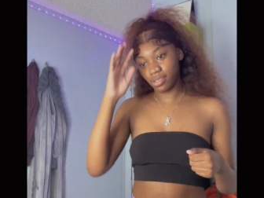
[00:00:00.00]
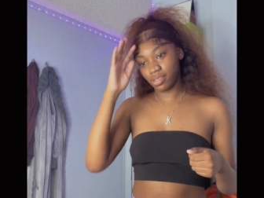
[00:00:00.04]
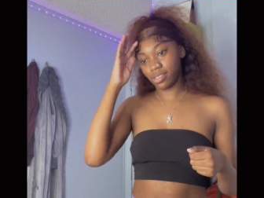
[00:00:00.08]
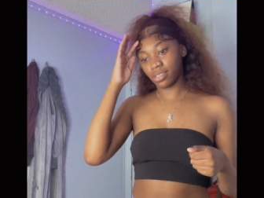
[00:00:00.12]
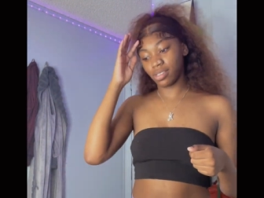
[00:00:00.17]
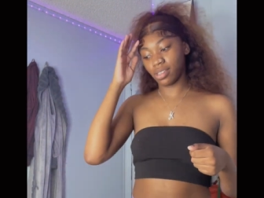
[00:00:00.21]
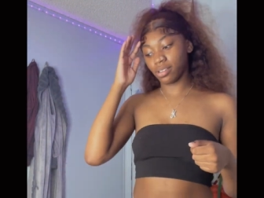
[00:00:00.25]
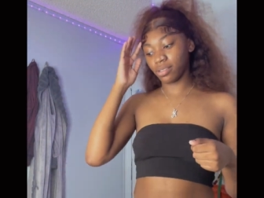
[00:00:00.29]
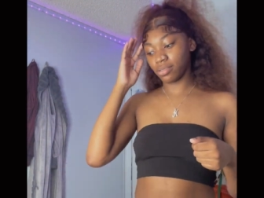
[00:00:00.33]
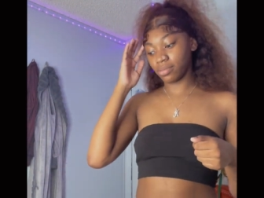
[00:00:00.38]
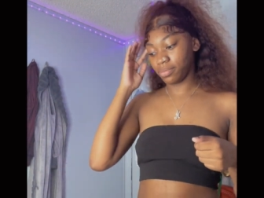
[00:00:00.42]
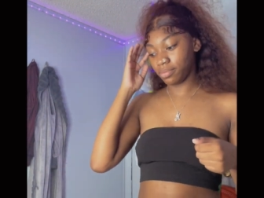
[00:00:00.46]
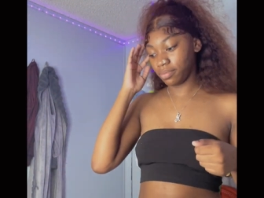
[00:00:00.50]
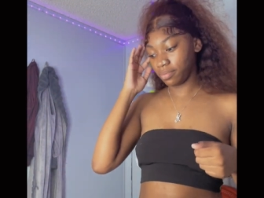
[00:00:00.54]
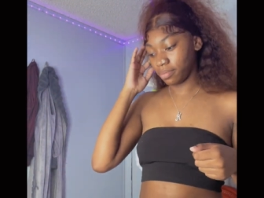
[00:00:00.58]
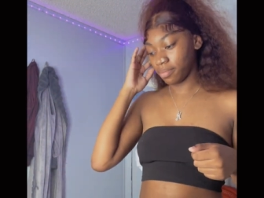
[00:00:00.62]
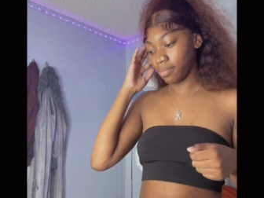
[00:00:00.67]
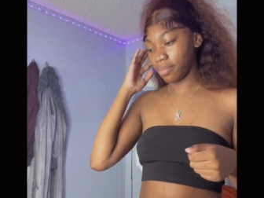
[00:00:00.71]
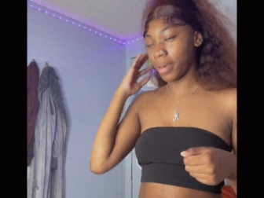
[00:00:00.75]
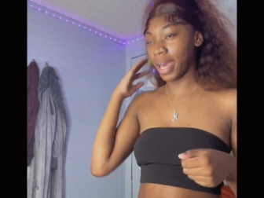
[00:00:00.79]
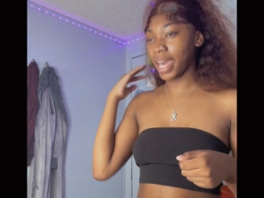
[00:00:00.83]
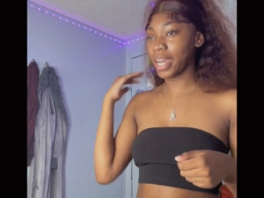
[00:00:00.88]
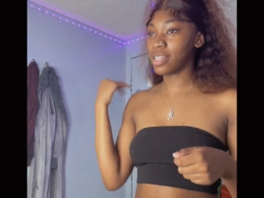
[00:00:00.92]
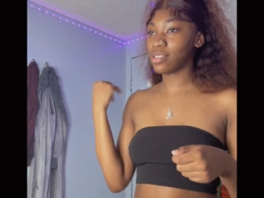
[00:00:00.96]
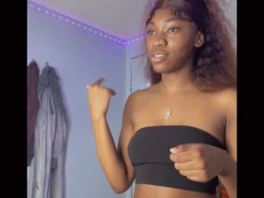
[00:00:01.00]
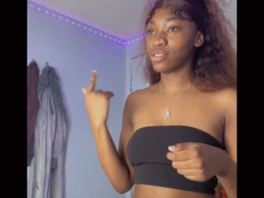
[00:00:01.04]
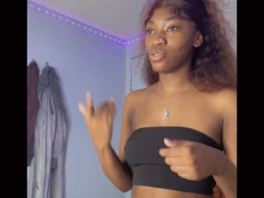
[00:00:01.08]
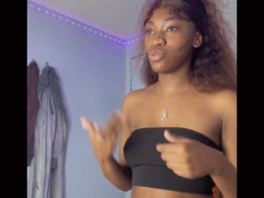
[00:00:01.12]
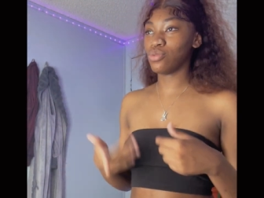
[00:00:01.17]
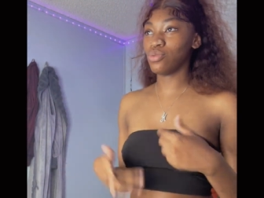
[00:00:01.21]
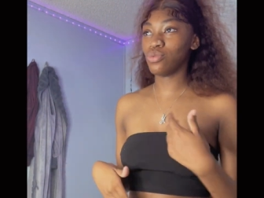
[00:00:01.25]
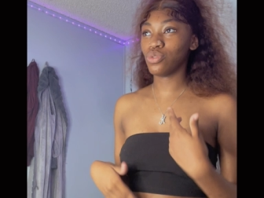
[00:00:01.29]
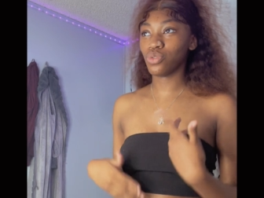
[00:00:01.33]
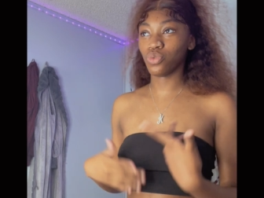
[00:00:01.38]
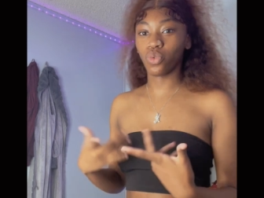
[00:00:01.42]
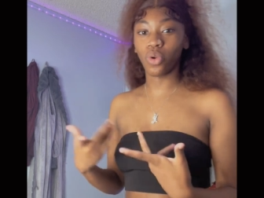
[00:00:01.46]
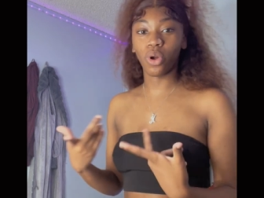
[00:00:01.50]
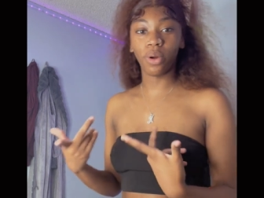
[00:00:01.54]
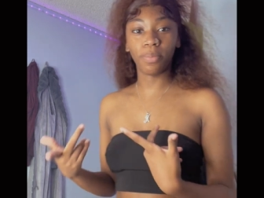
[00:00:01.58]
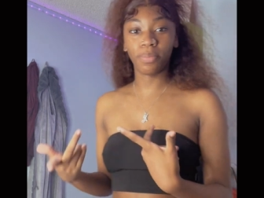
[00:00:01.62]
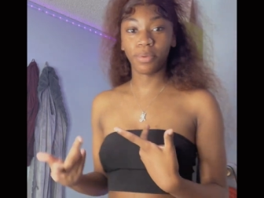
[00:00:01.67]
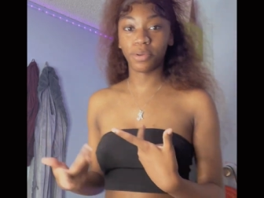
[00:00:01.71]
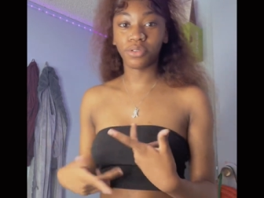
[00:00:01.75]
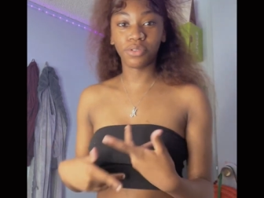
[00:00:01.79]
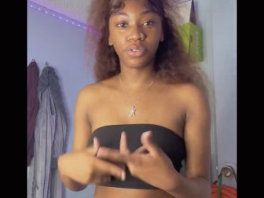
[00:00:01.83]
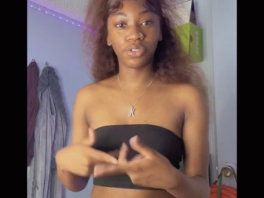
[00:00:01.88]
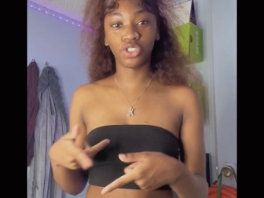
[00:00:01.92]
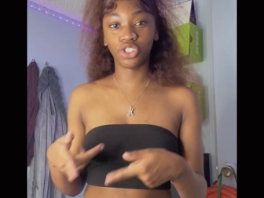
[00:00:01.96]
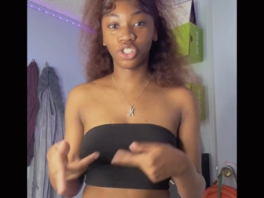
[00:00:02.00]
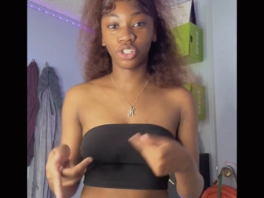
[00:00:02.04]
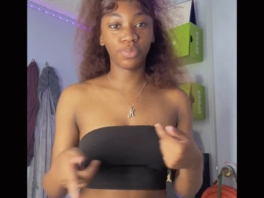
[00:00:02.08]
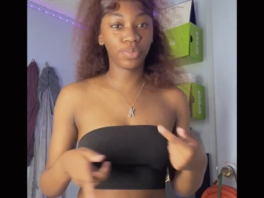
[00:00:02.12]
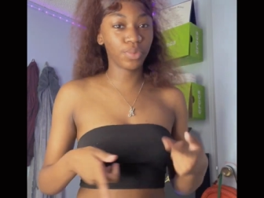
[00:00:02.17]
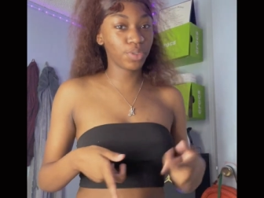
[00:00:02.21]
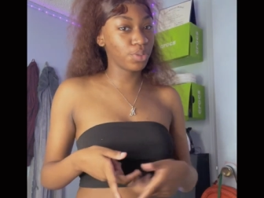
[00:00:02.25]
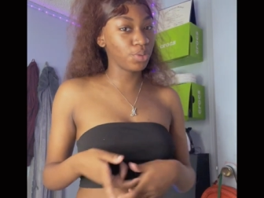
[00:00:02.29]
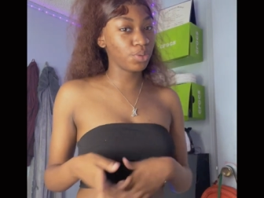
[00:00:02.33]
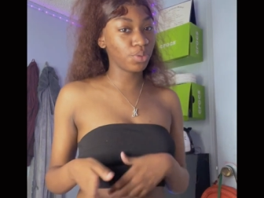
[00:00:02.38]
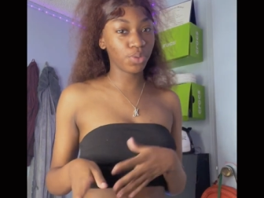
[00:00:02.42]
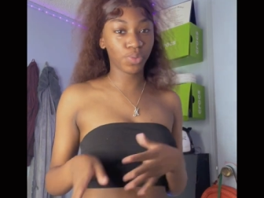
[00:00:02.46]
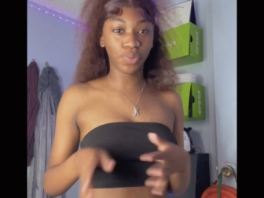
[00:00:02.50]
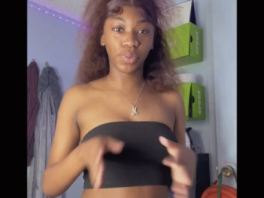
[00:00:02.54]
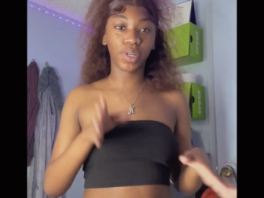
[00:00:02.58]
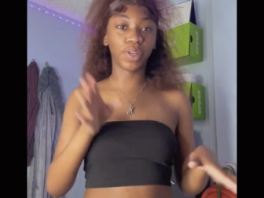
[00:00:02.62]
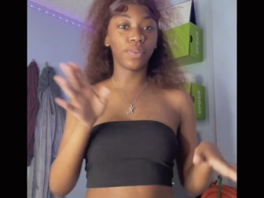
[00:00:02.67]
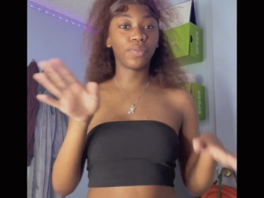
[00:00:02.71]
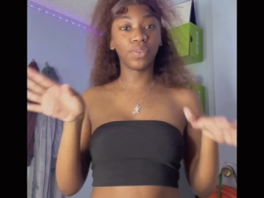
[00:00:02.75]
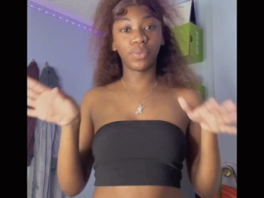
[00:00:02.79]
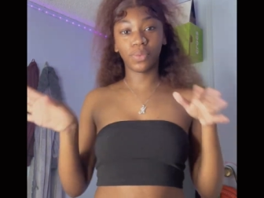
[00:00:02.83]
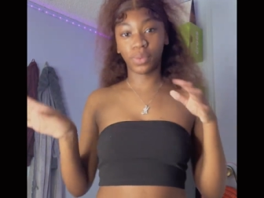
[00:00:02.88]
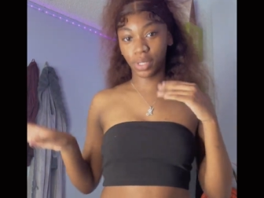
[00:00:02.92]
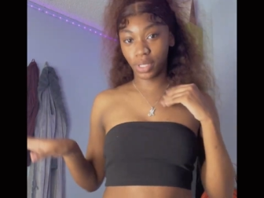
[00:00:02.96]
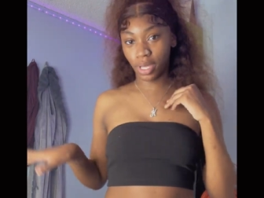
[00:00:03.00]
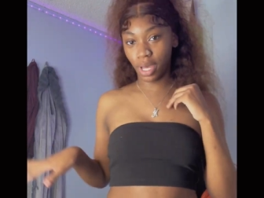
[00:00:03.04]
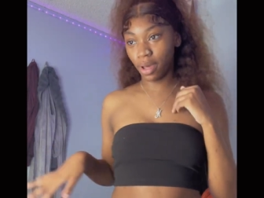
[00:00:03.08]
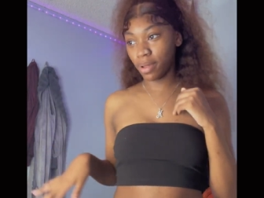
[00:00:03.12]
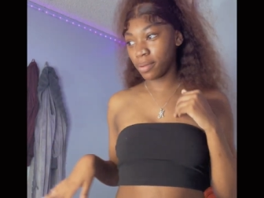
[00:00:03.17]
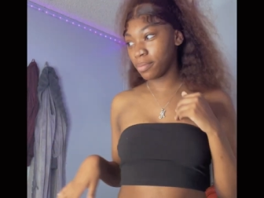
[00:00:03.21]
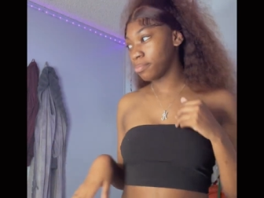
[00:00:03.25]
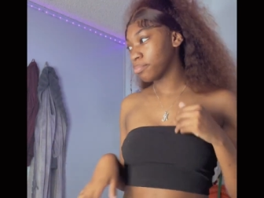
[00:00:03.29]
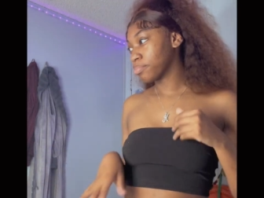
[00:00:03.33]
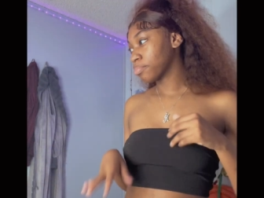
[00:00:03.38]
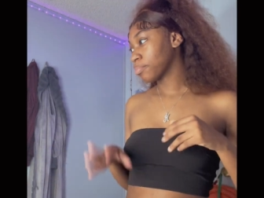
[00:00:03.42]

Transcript: So bodysuits, rompers, jumpsuits, whatever you can call it.